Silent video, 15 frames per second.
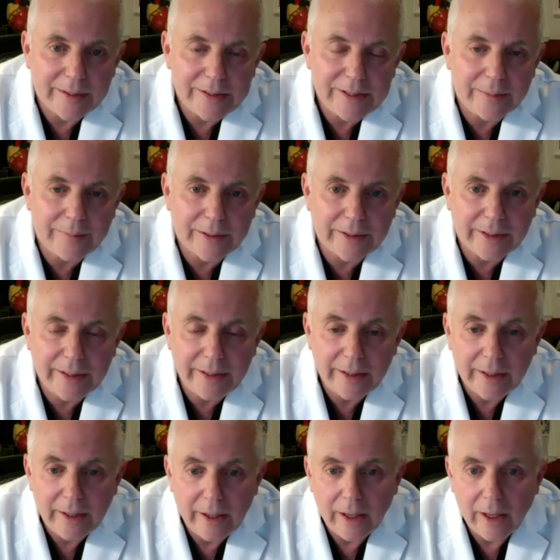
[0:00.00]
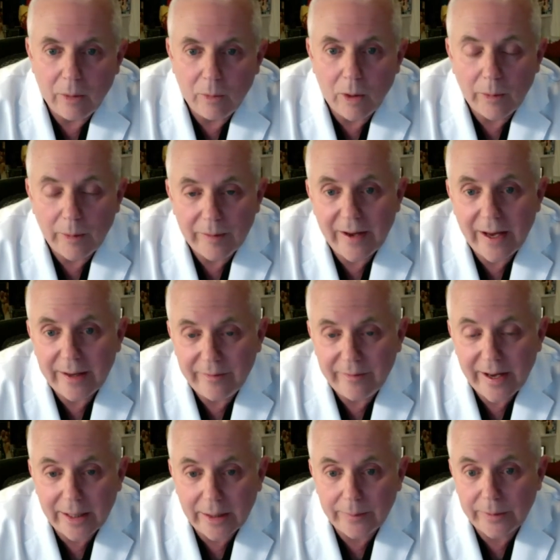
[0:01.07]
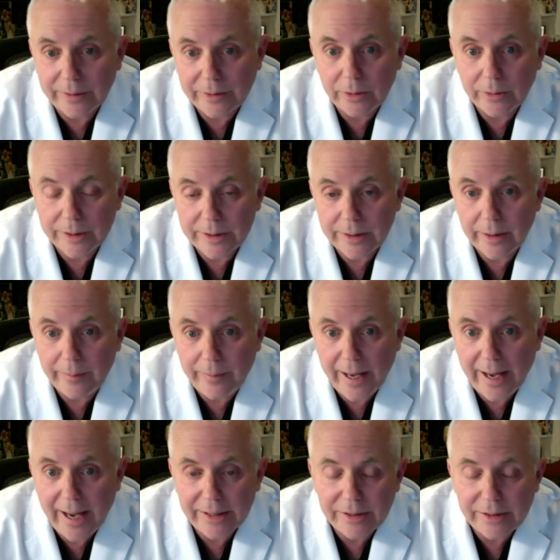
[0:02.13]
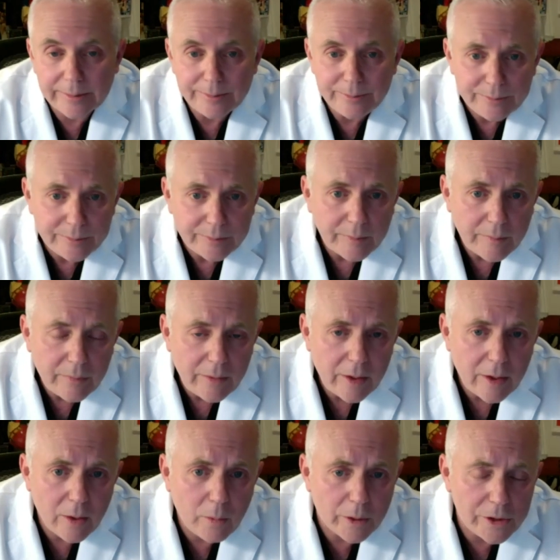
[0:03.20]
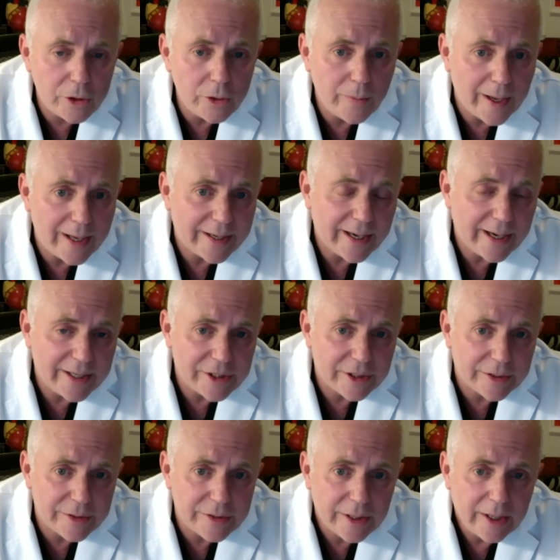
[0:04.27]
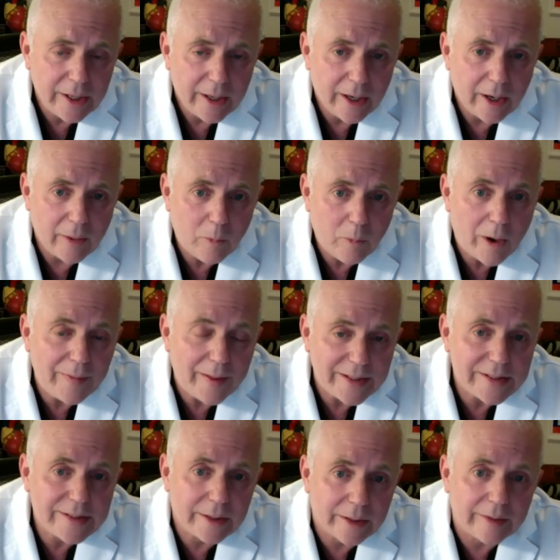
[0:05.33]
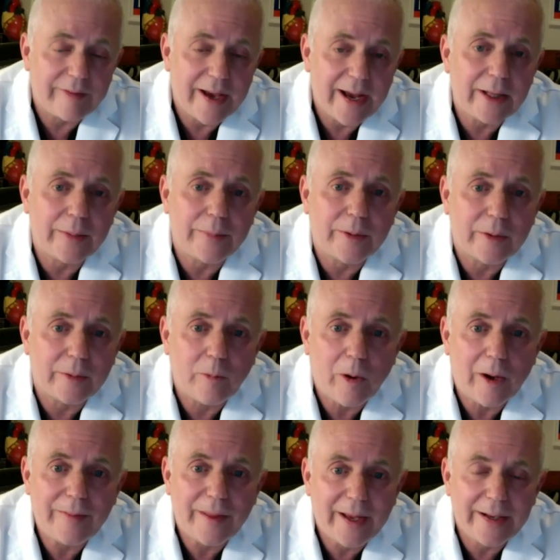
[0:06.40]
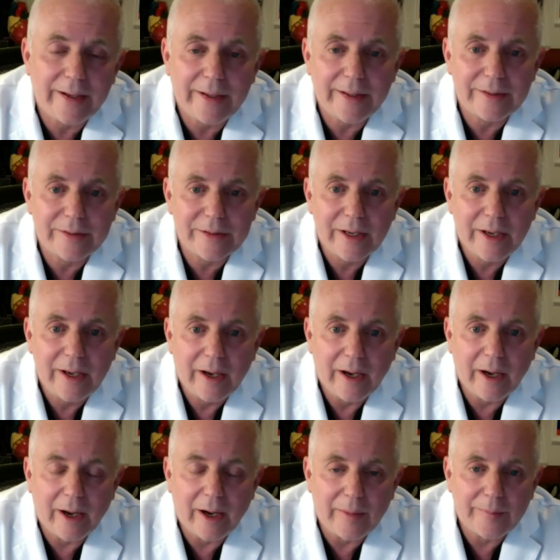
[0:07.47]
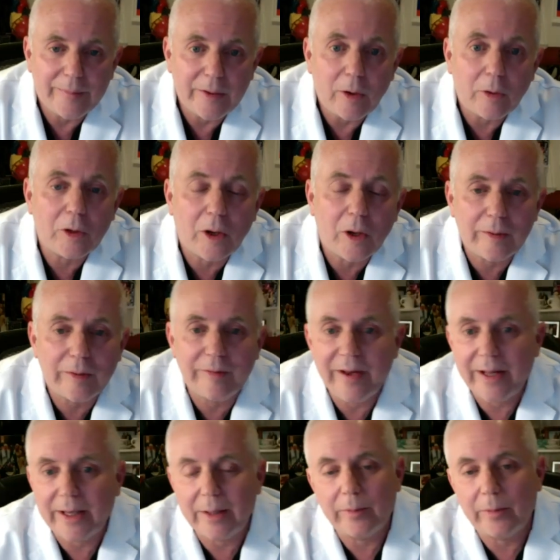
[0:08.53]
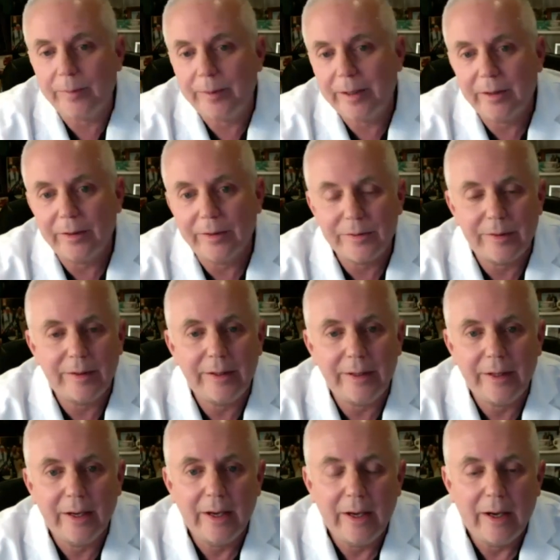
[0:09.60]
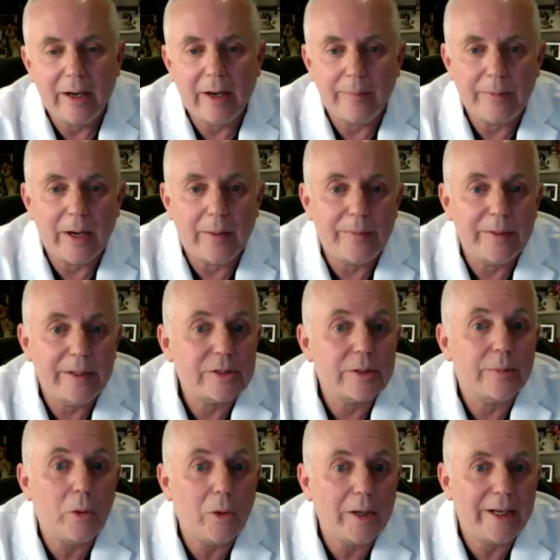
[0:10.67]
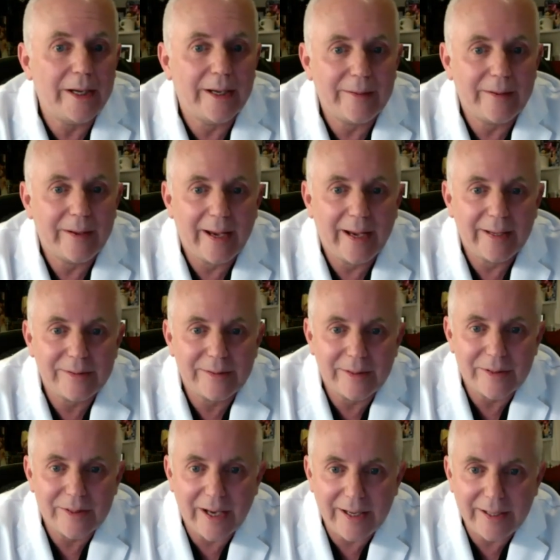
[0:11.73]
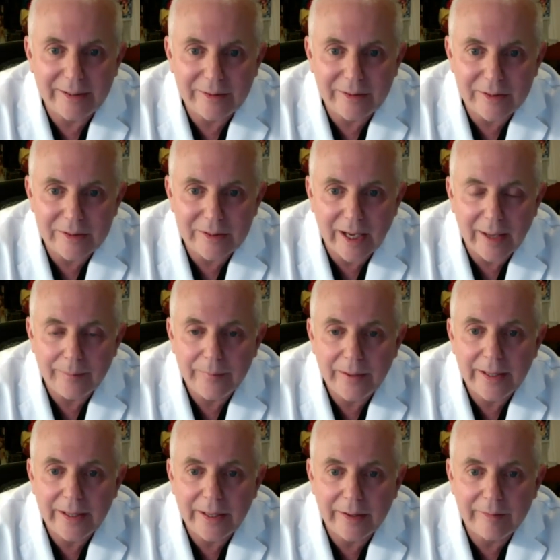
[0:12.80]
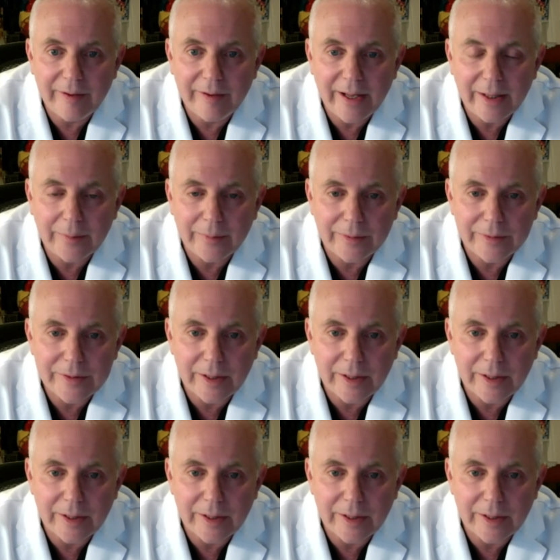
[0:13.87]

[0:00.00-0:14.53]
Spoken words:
Typically, what we've had available to us in the past were two medications, one that's still available, one that is no longer available because the company supporting it has decided to stop making it available.